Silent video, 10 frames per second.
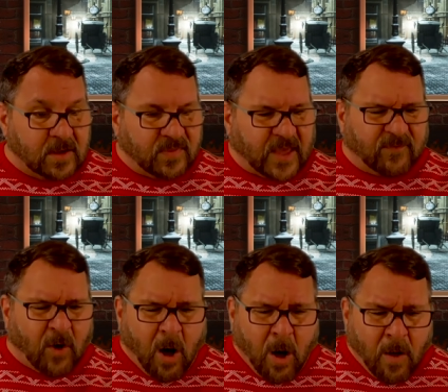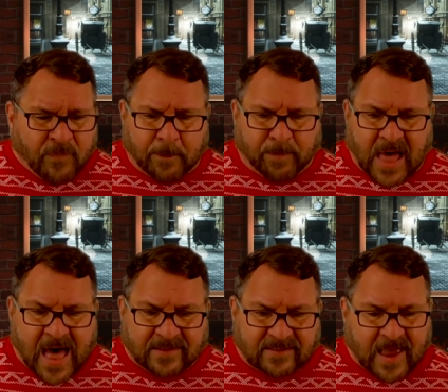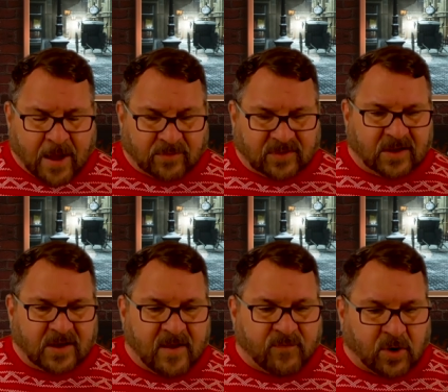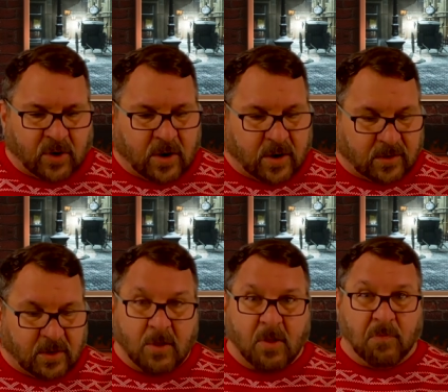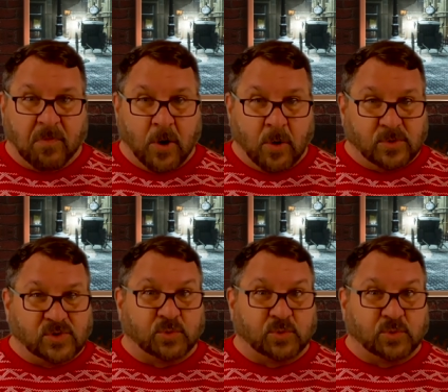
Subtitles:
that of all the blithe sounds he had ever heard, those were